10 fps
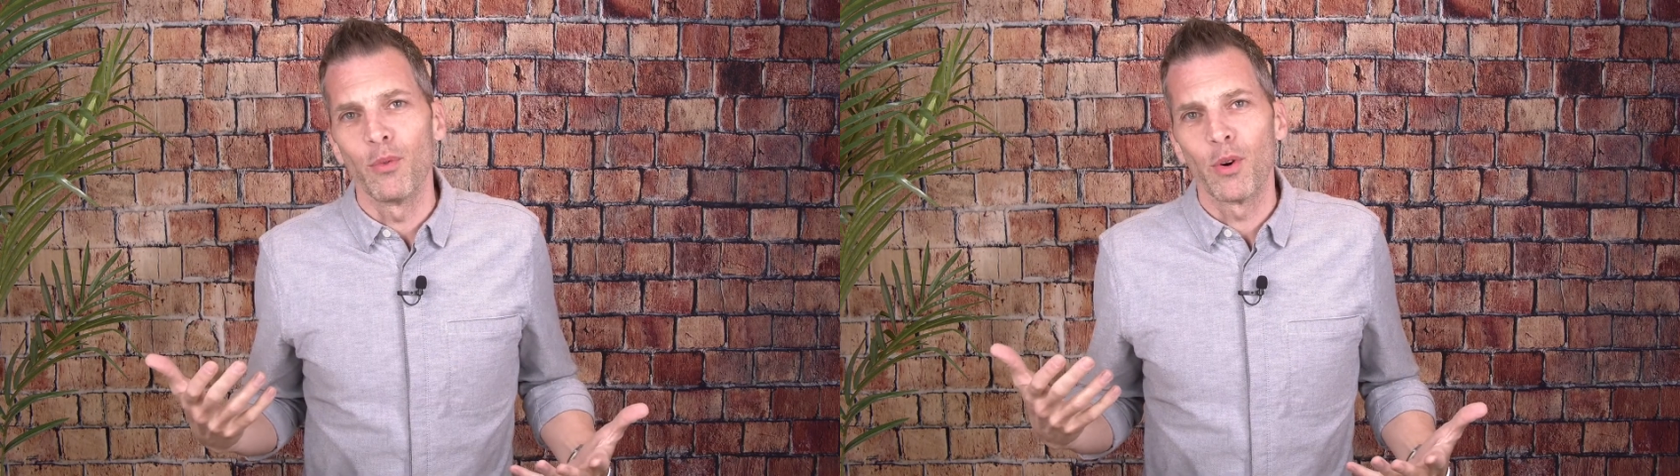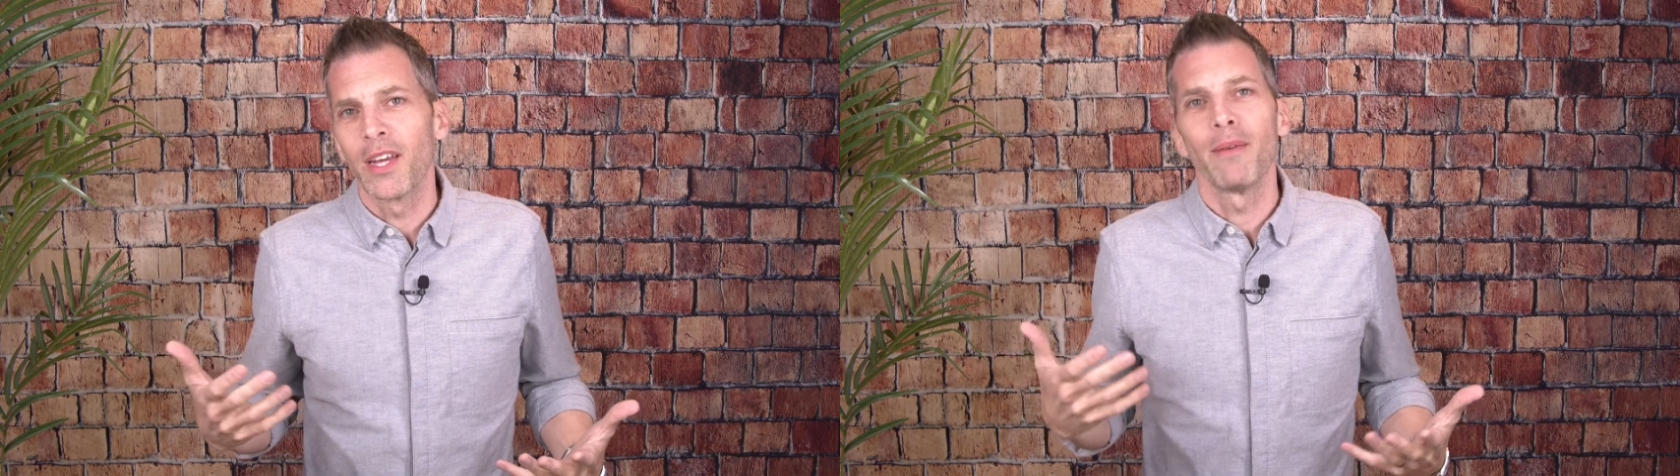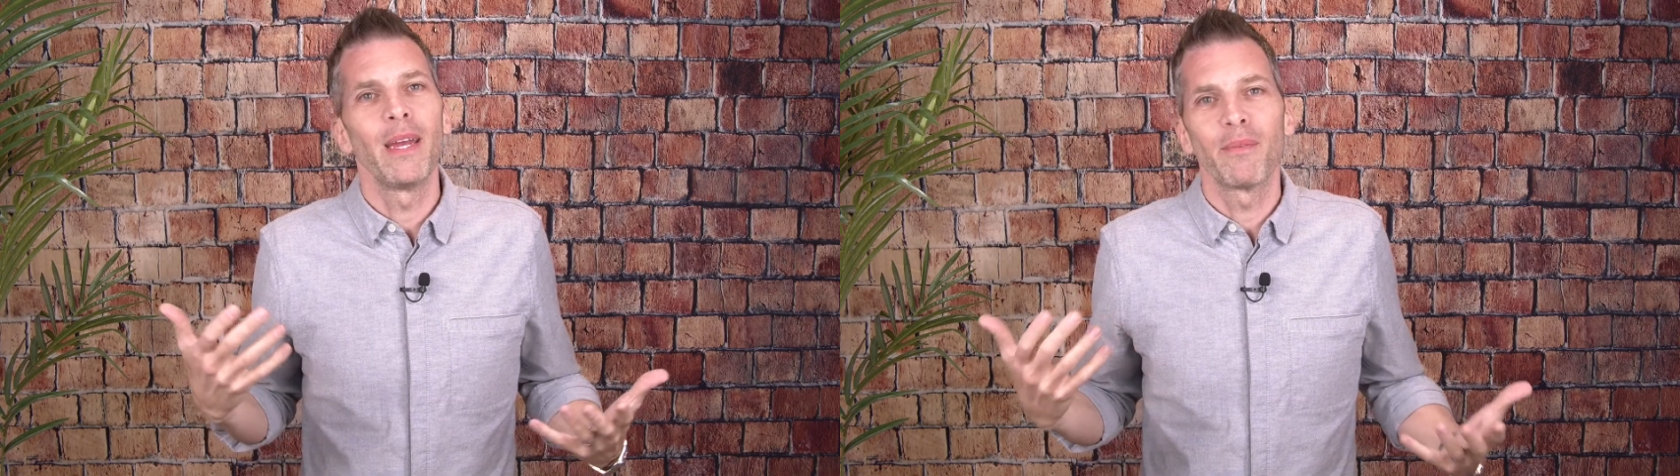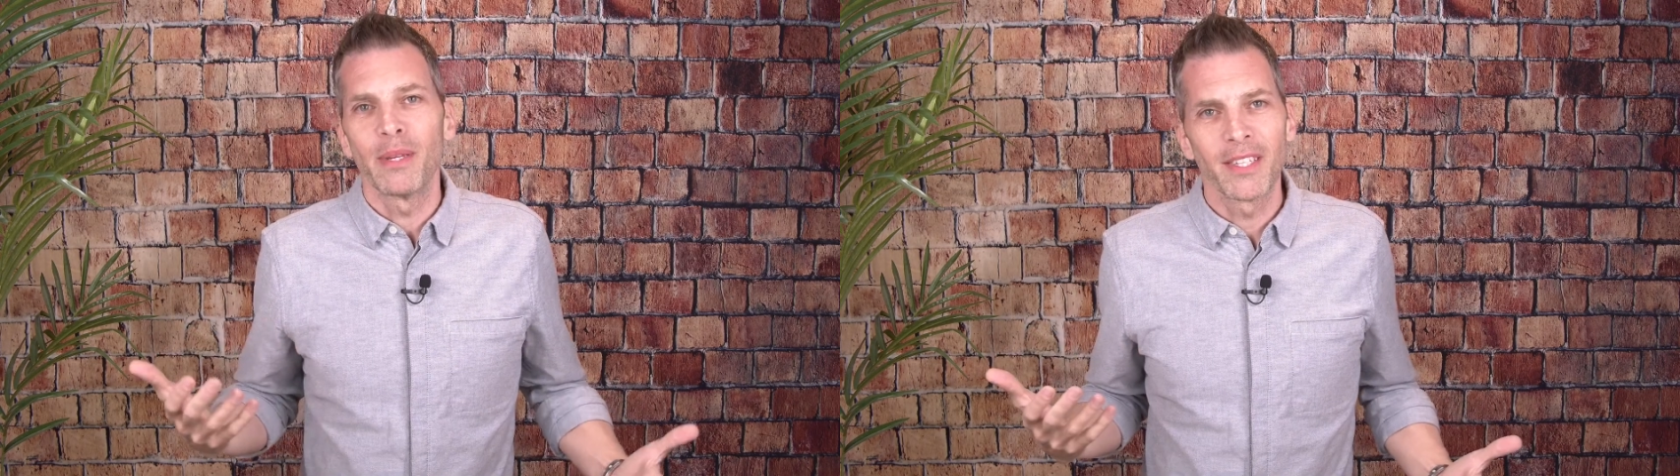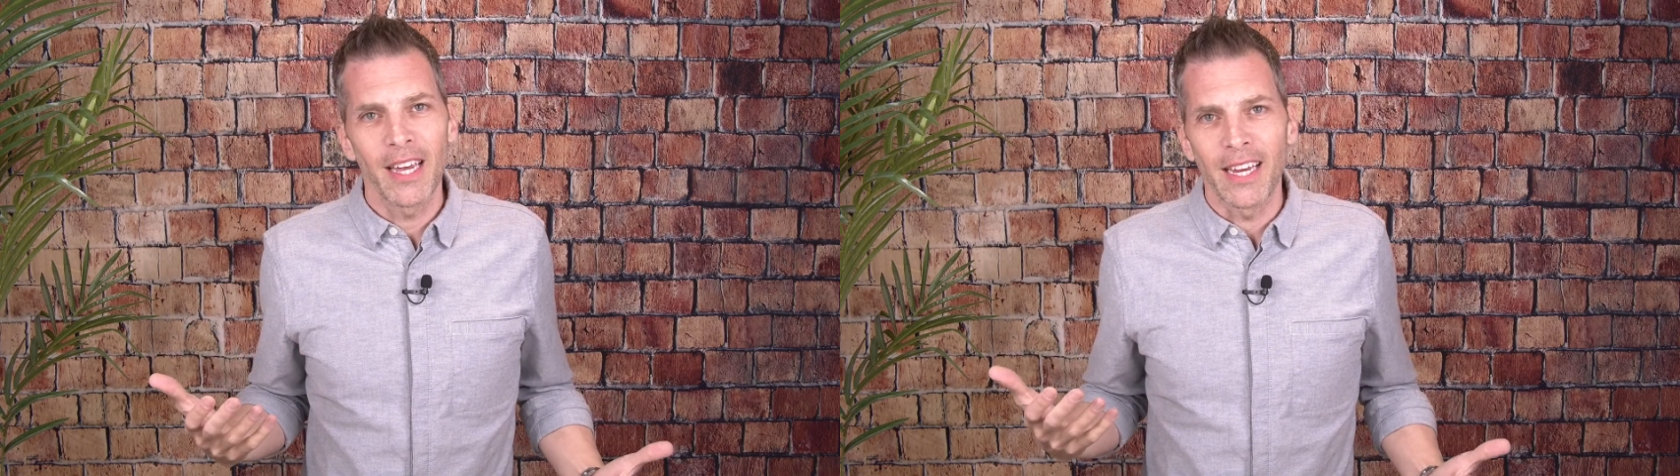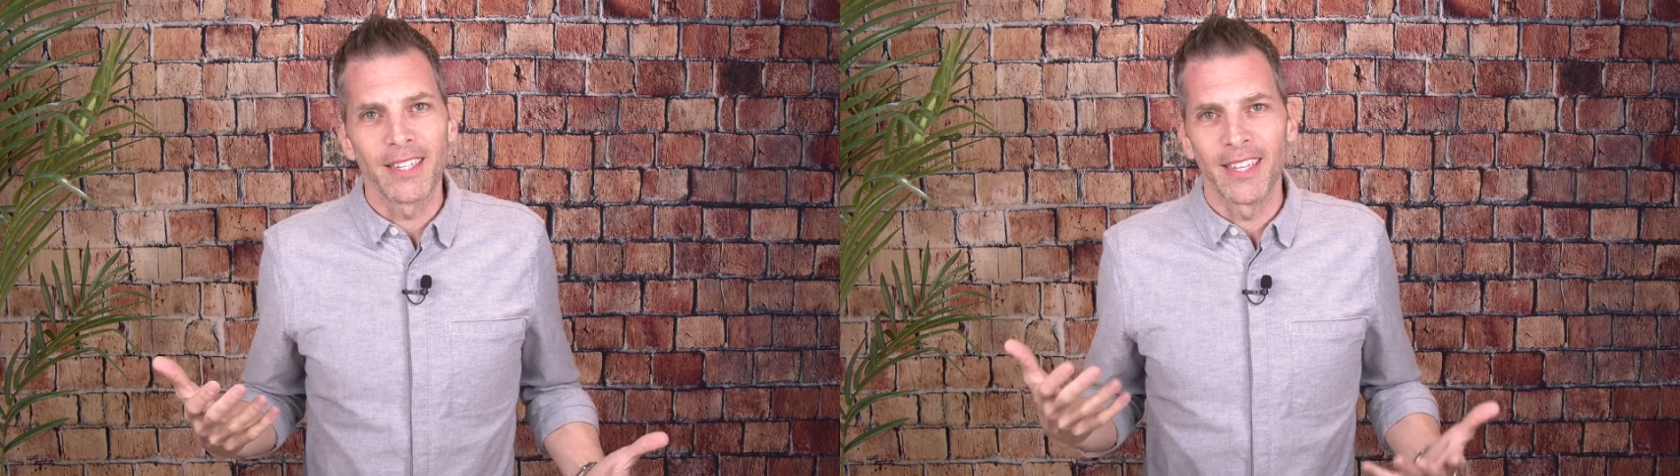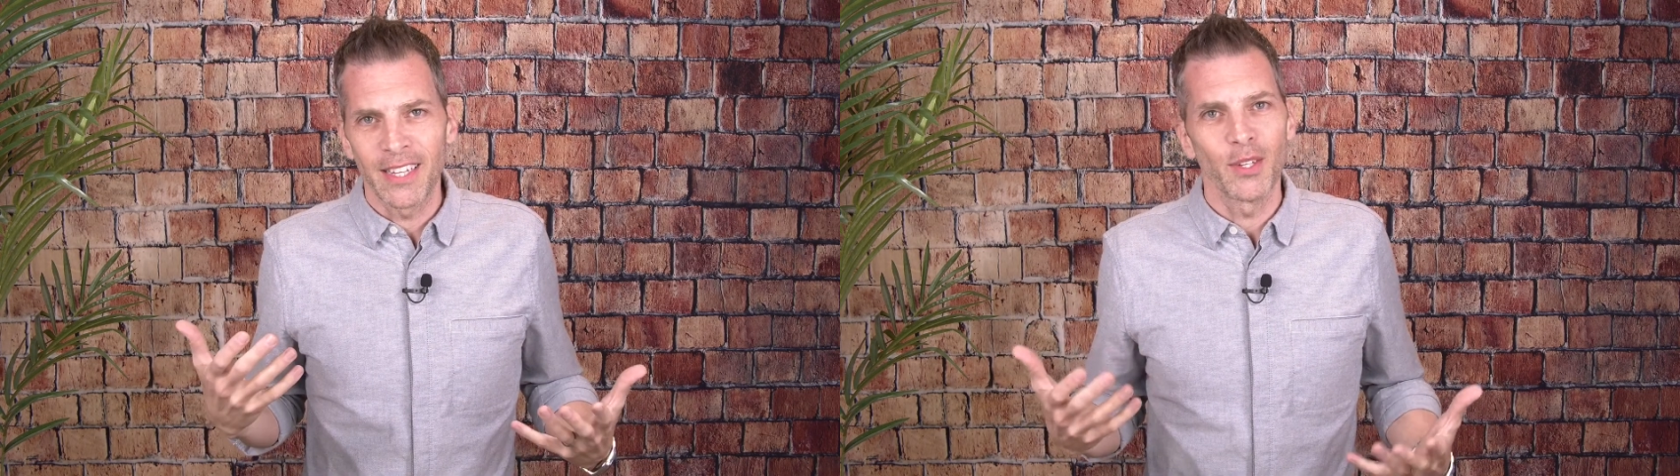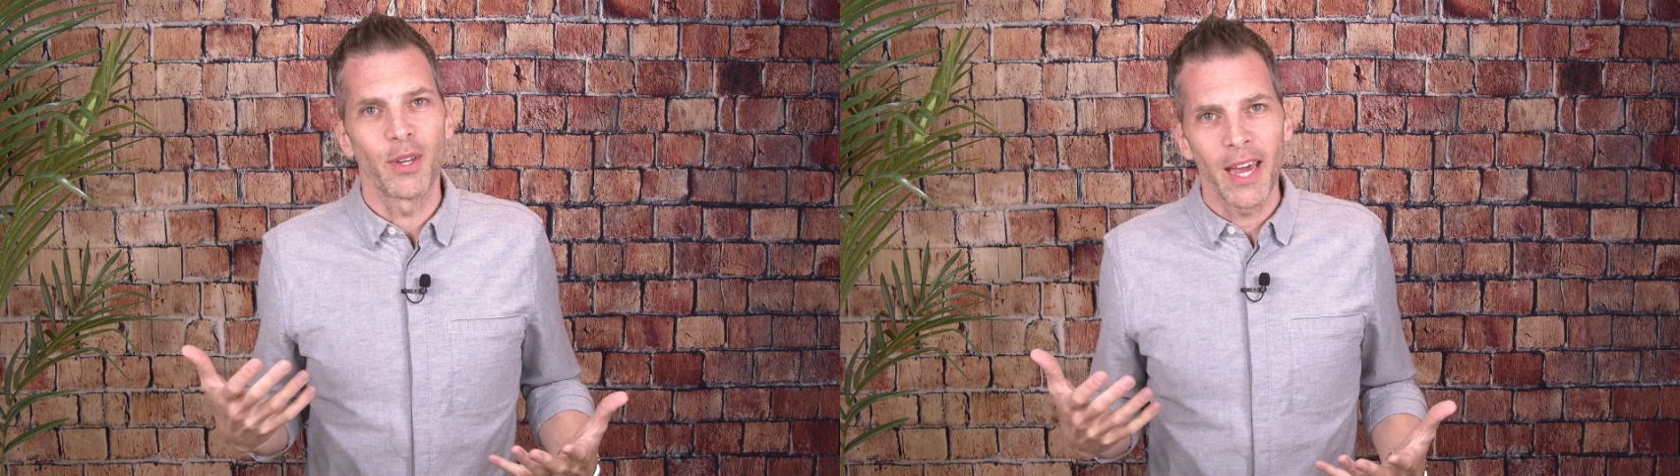we're going to make mistakes, and
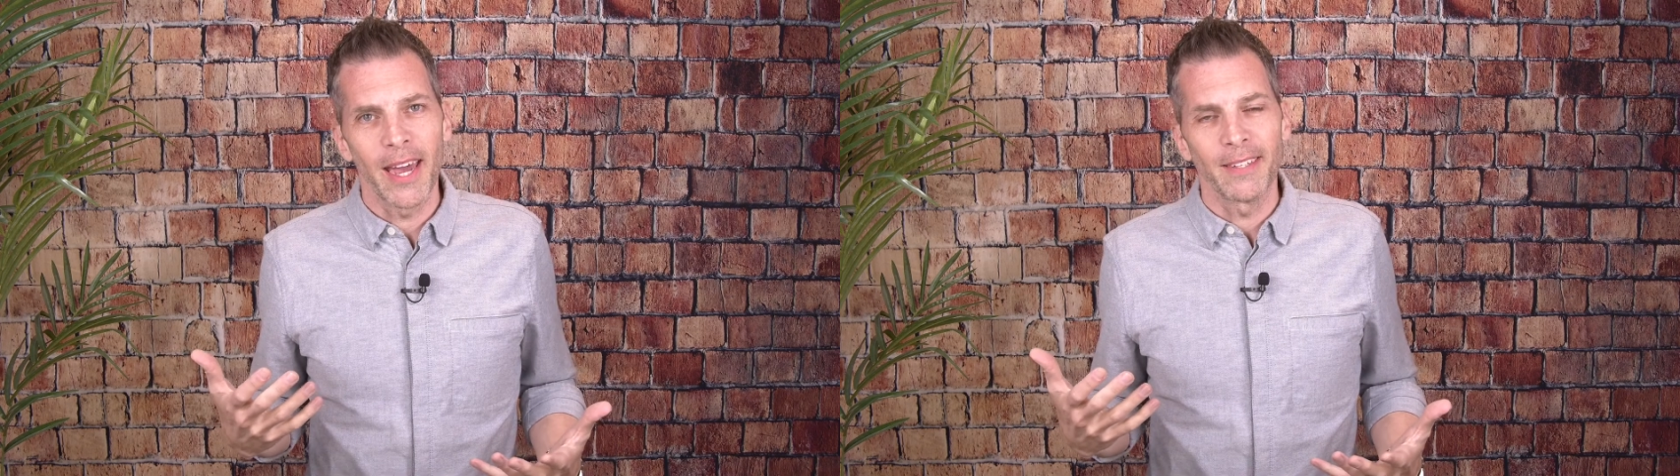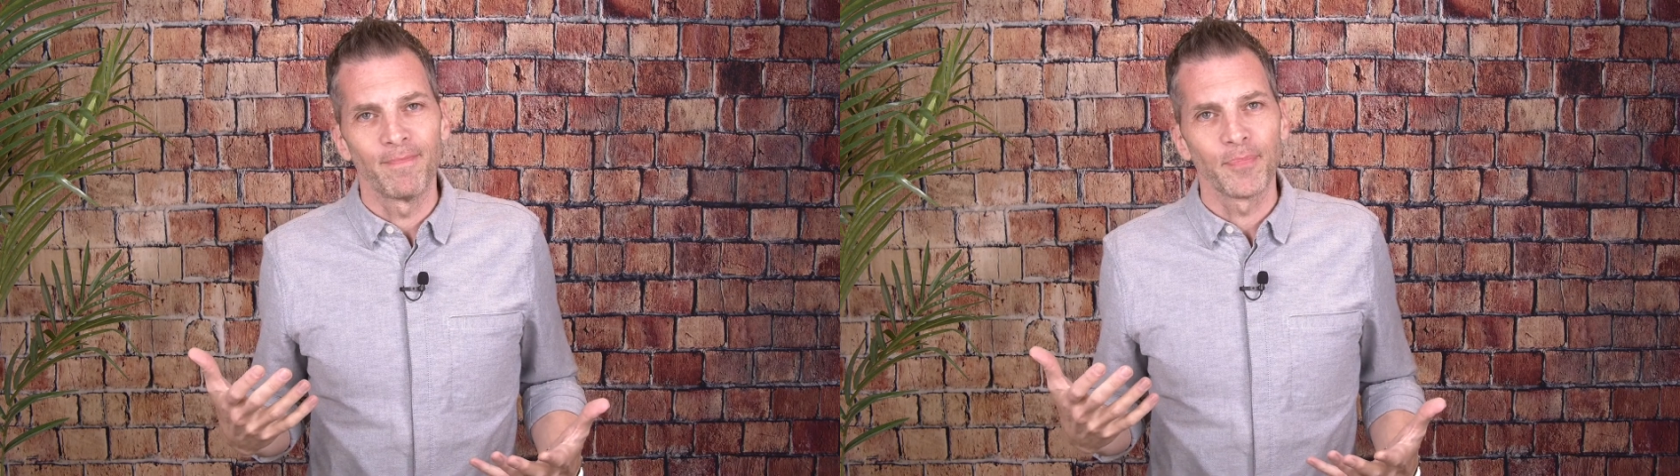that's okay.